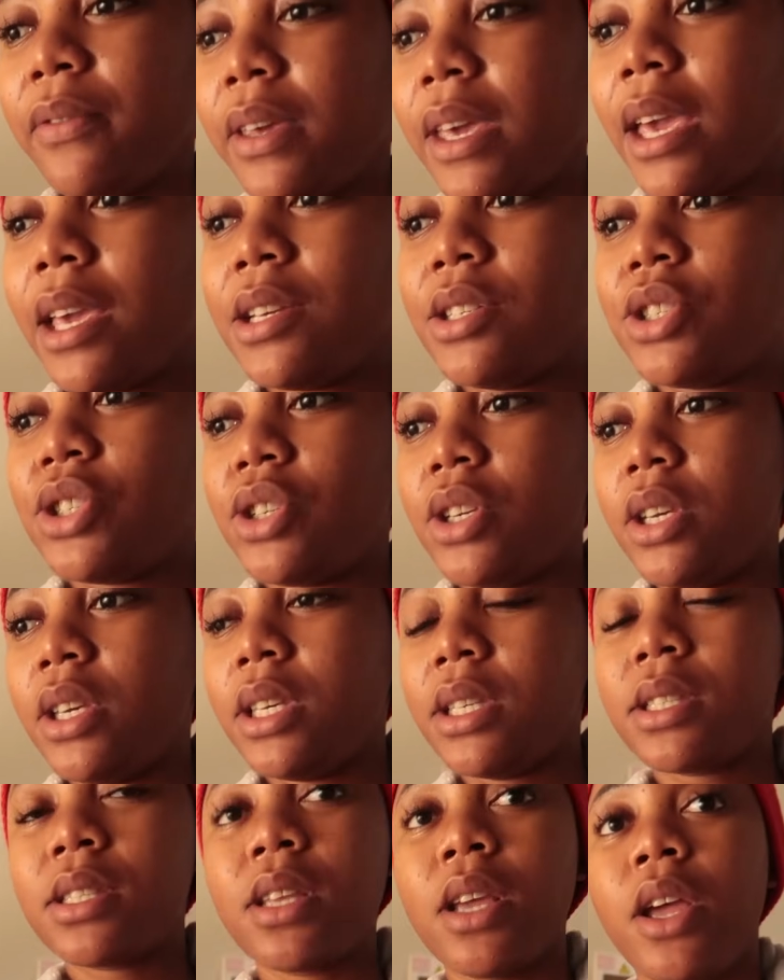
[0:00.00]

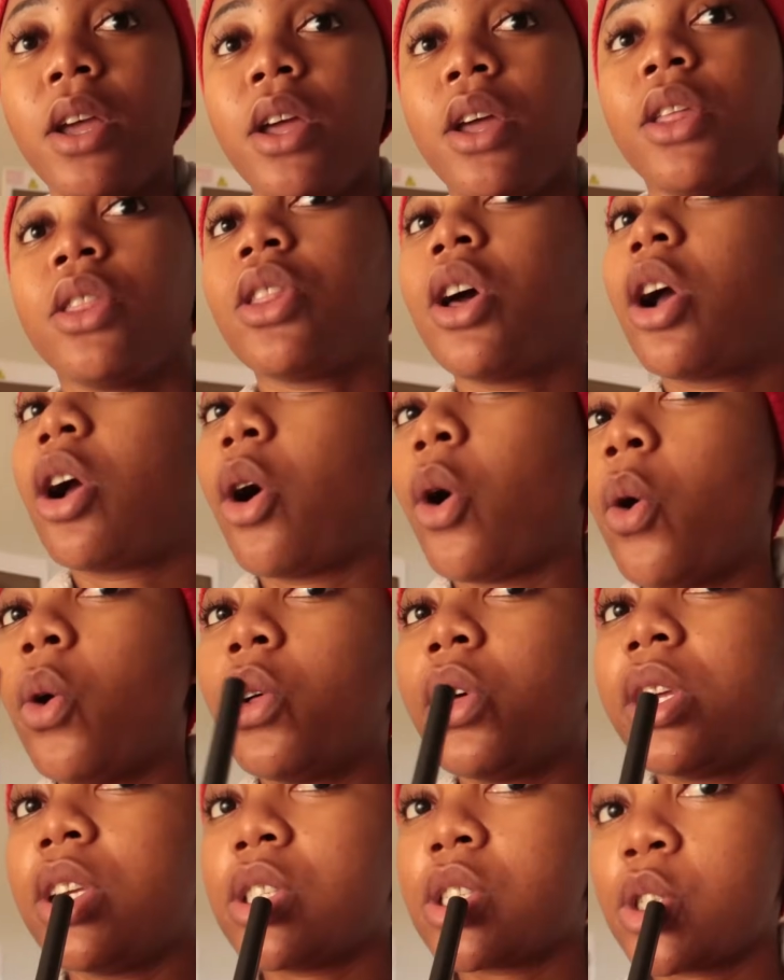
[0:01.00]
kgs. The
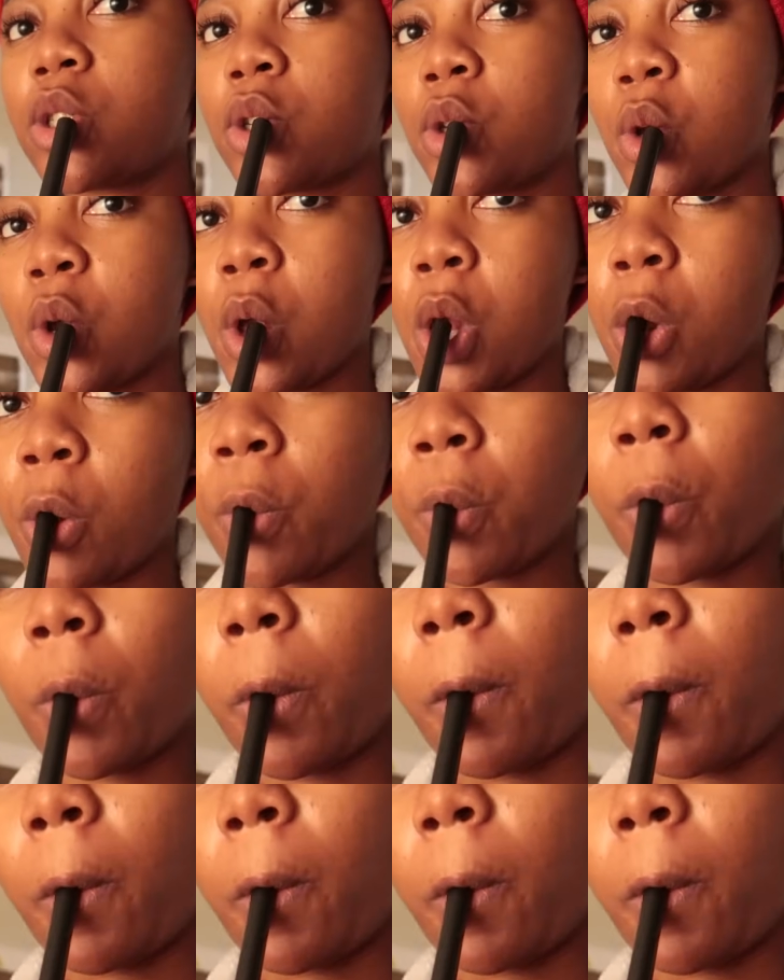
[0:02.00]
goal is to